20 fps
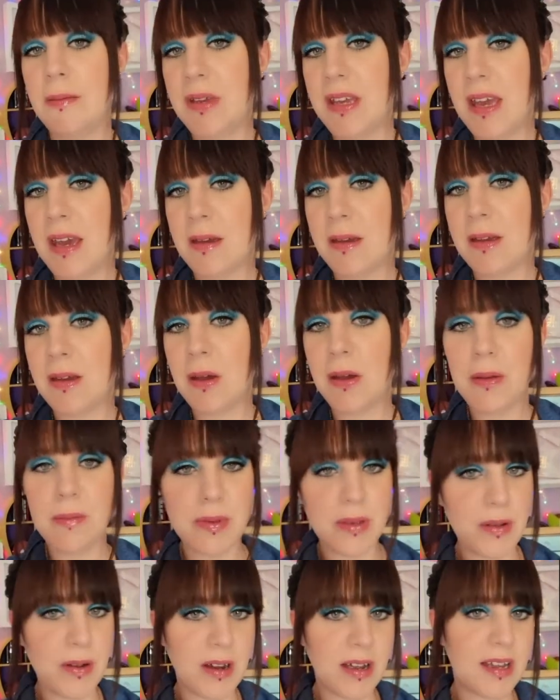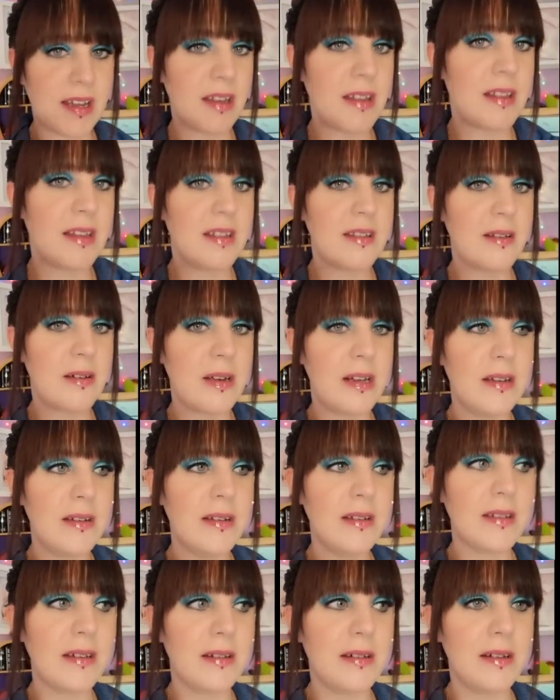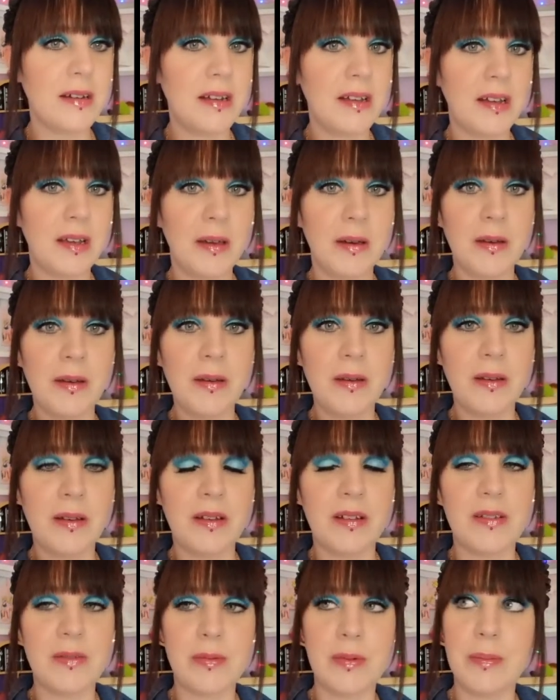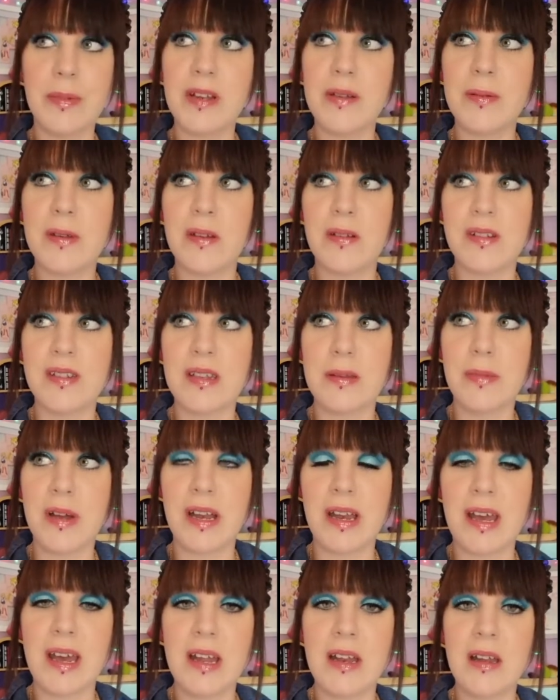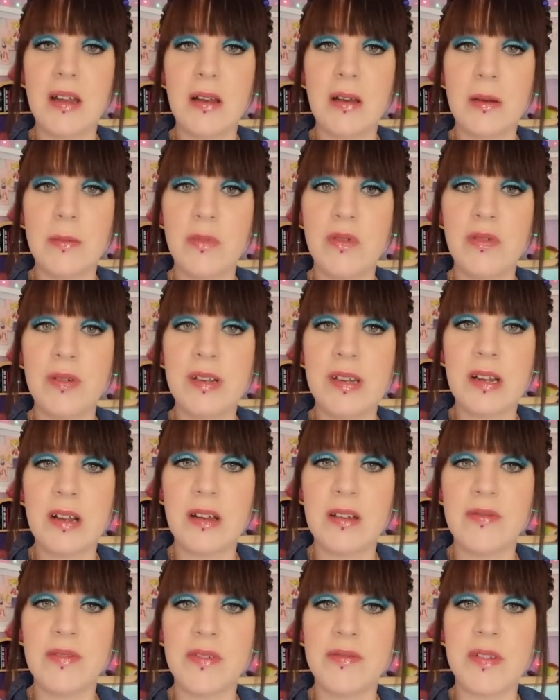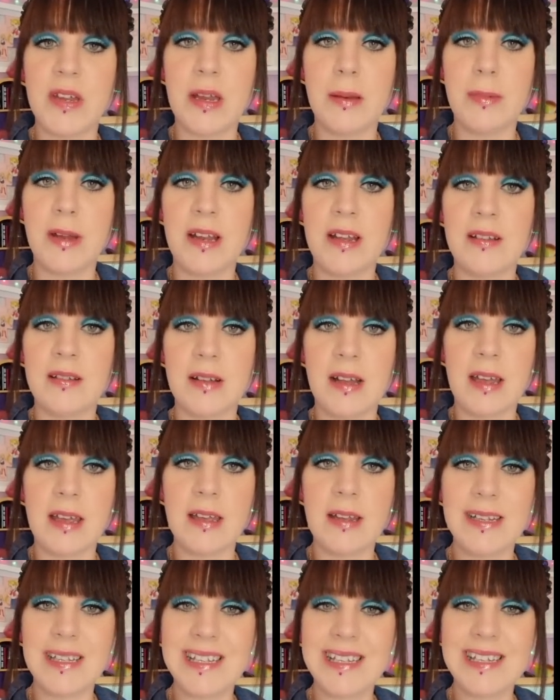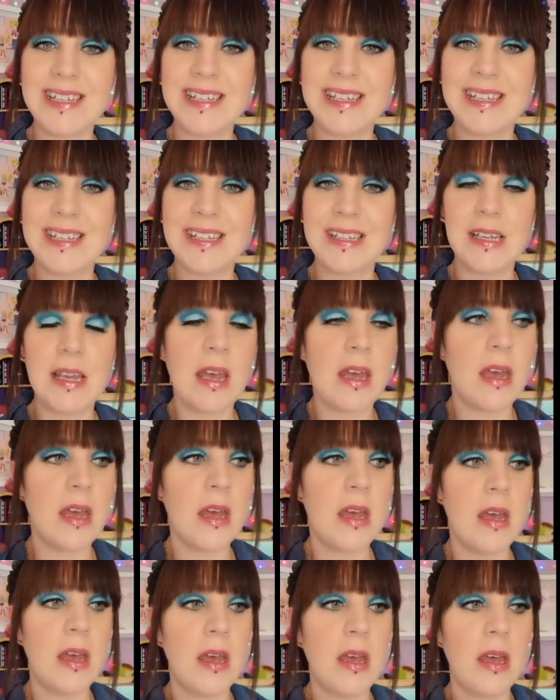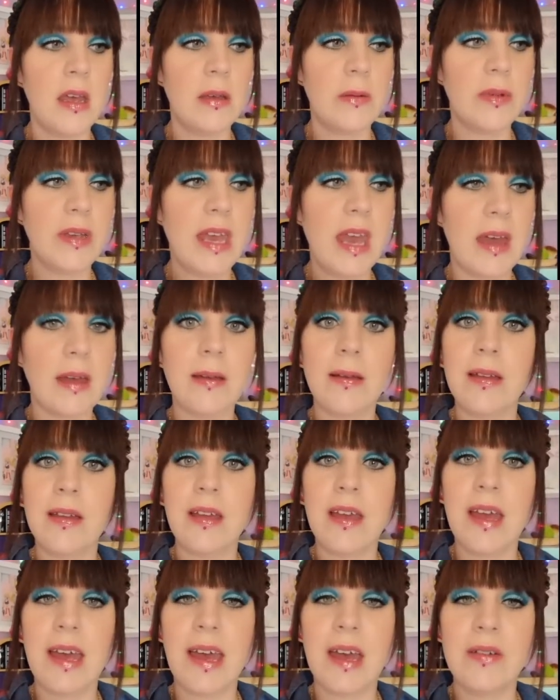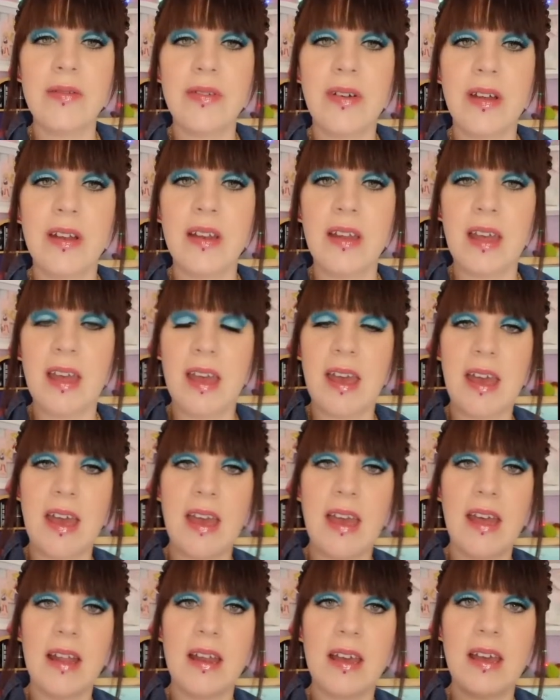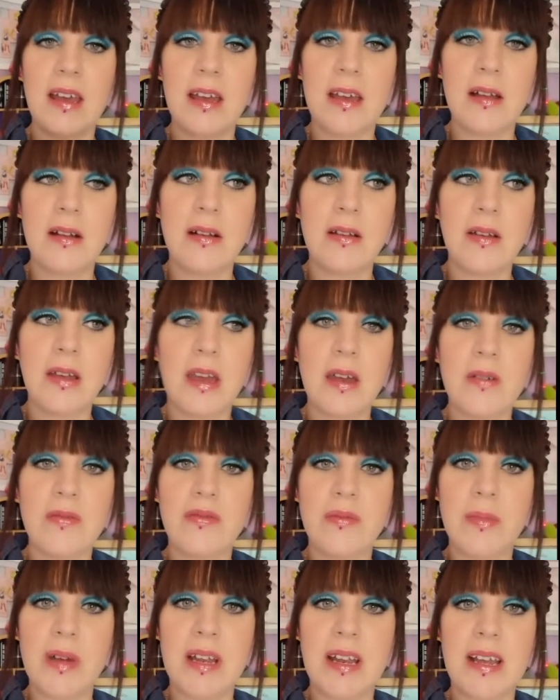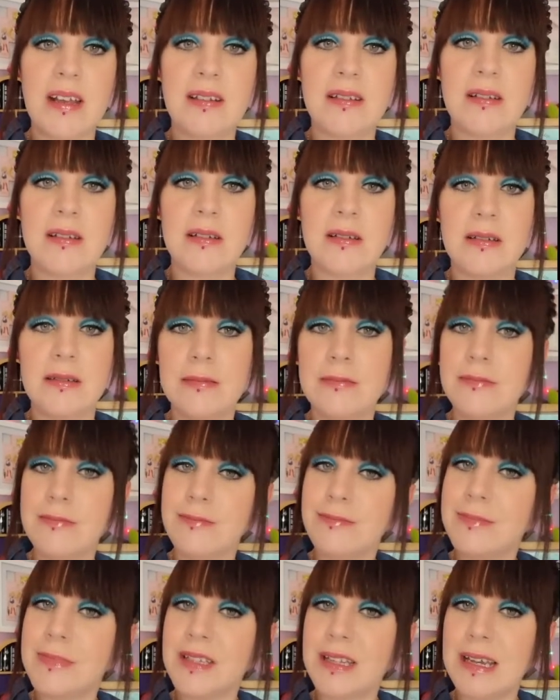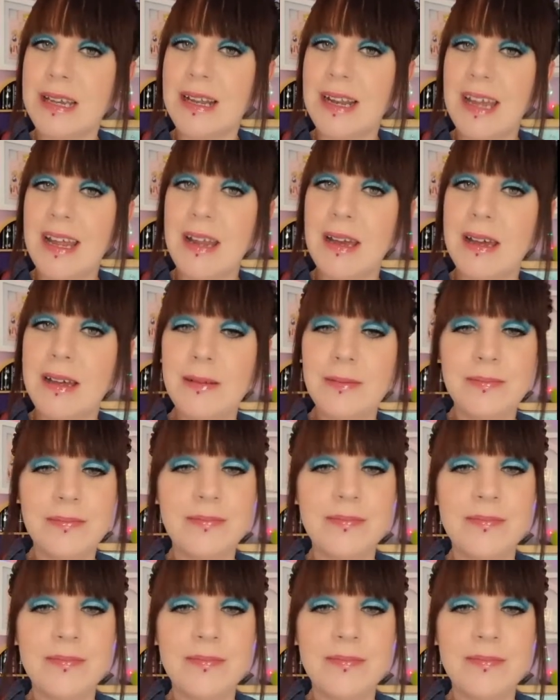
But yeah, hope you like this eye look. I'm going to go because we're meant to be going to see my nan and I'm already like 15 minutes late. But yeah. Have fun, and look out for my next look. See you later.